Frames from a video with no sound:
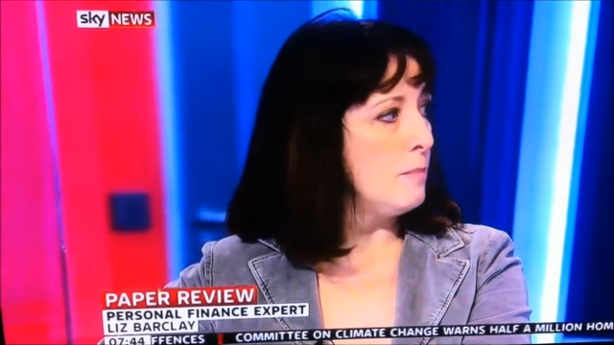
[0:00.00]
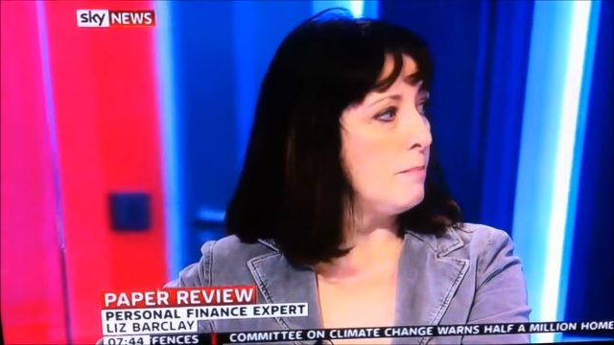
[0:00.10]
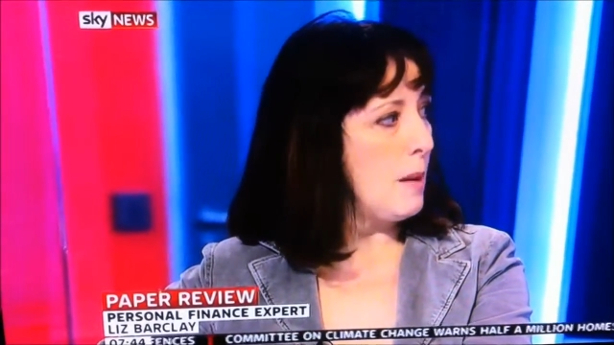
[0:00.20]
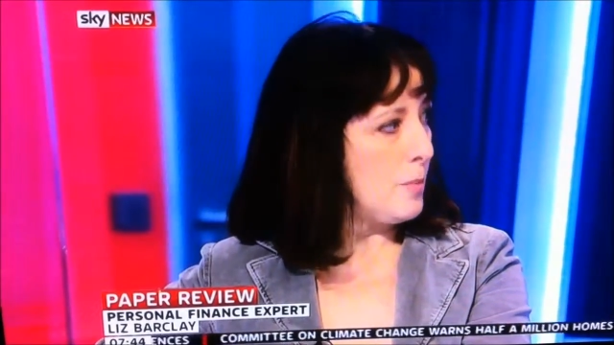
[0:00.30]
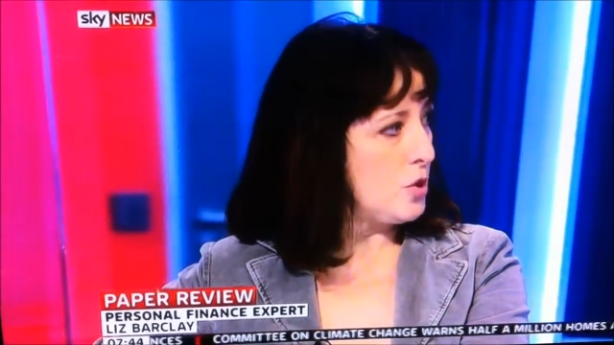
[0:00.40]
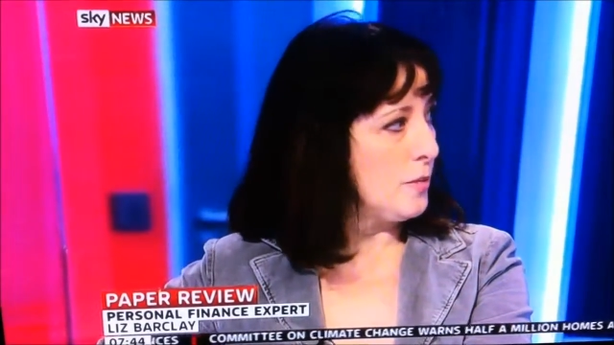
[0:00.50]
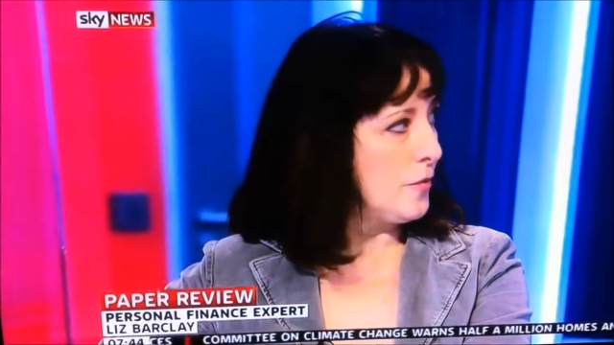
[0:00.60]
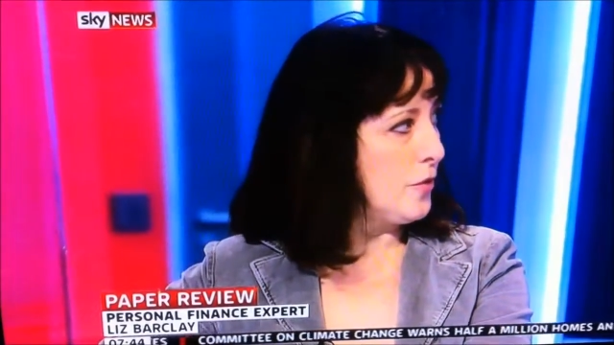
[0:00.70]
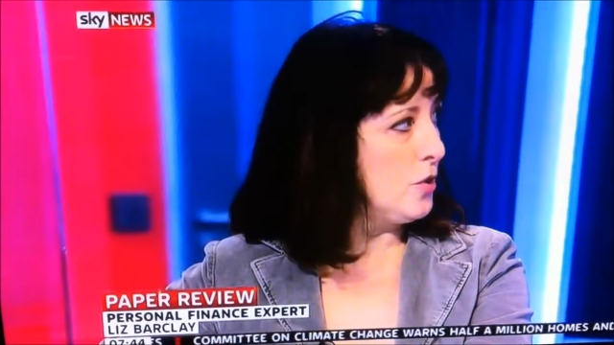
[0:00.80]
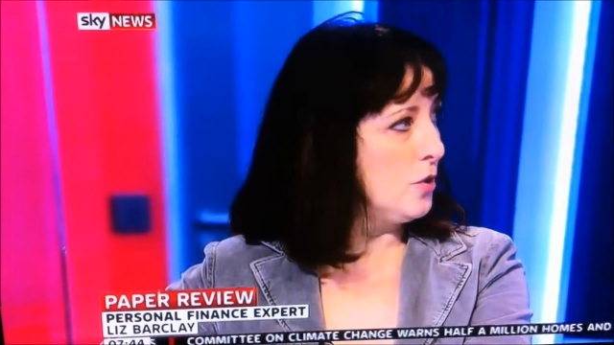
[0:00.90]
membership
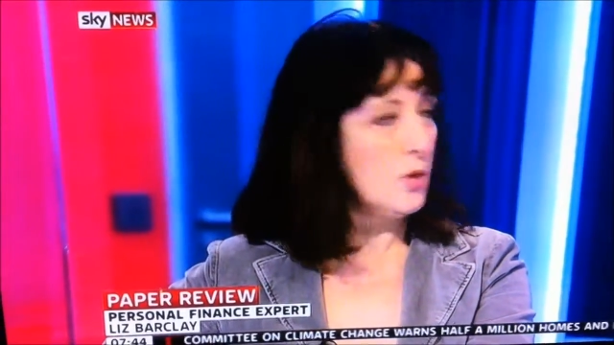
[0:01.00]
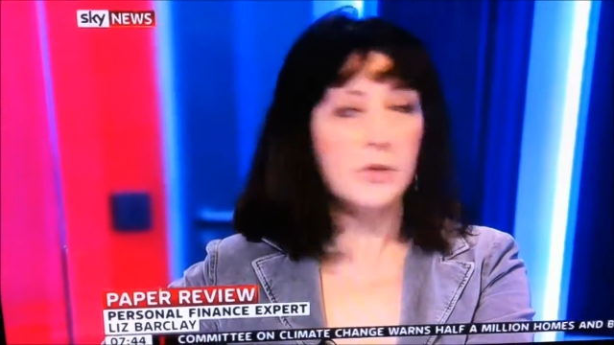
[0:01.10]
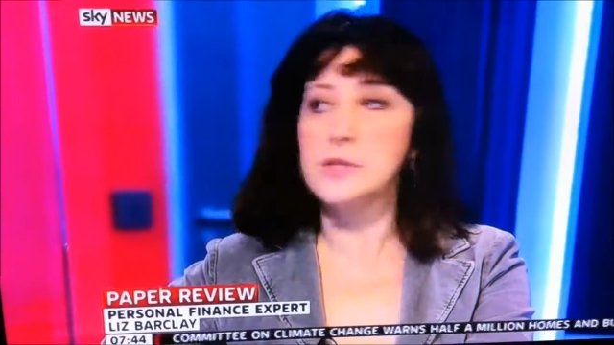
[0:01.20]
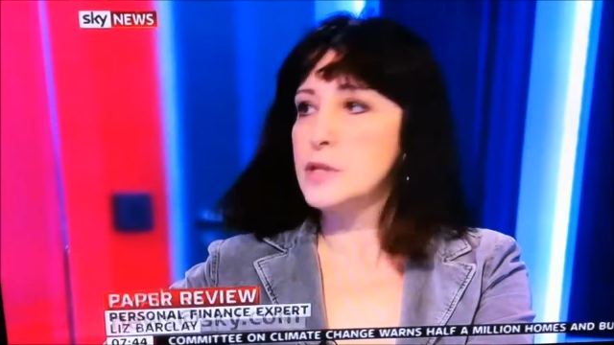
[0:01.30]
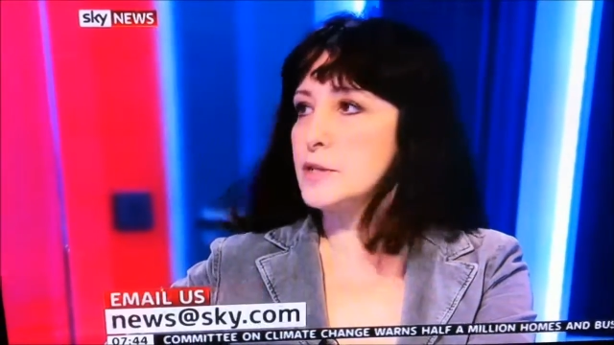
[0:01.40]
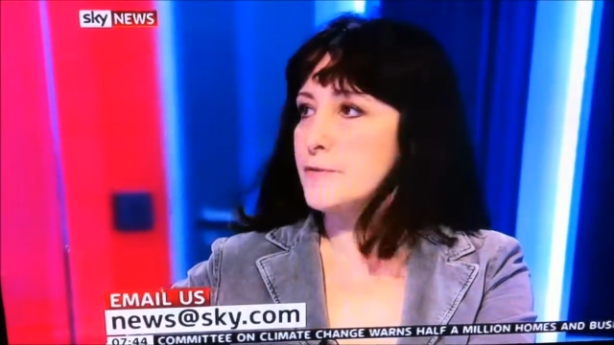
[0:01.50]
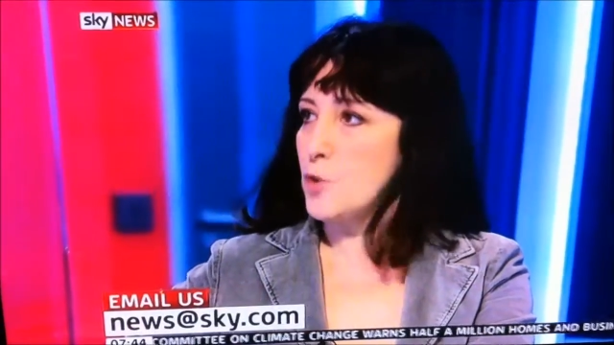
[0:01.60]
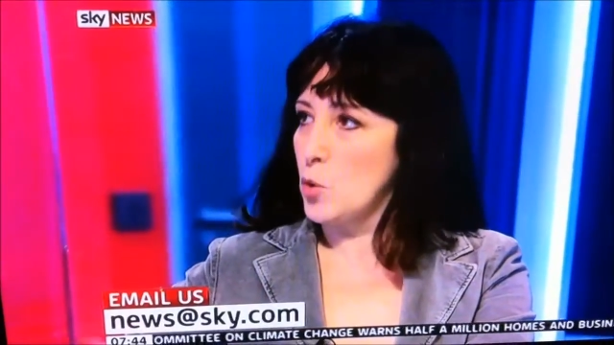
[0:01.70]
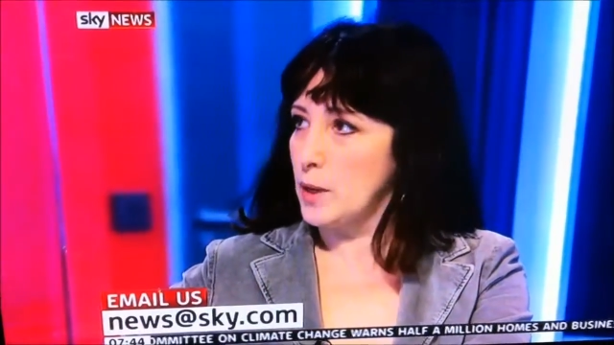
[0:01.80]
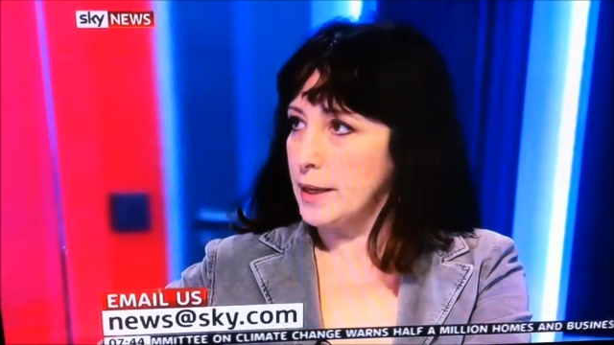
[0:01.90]
with the unions is
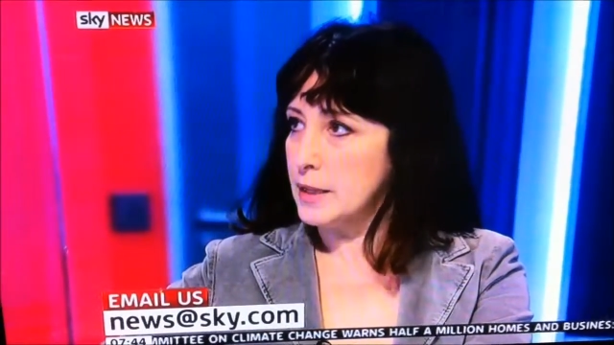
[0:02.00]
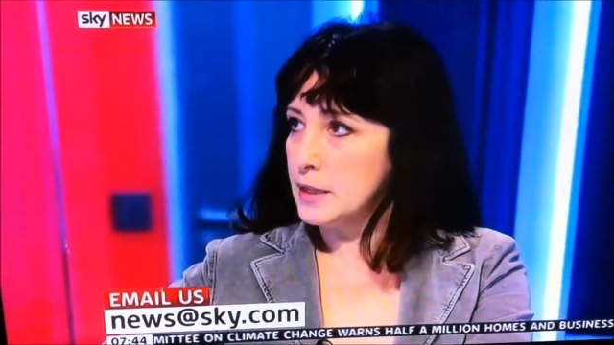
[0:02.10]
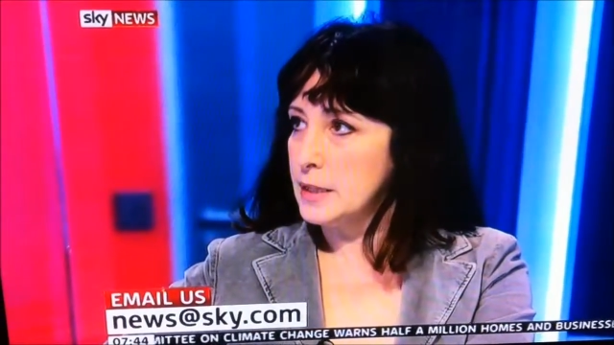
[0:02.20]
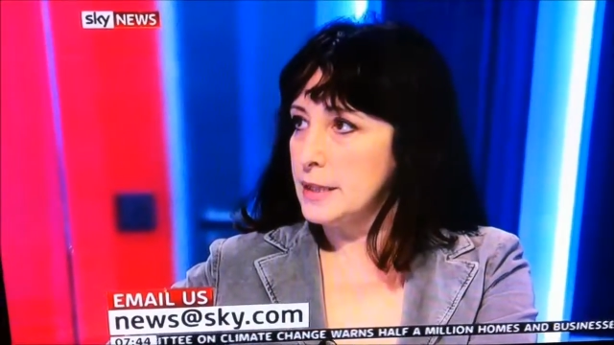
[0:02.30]
falling.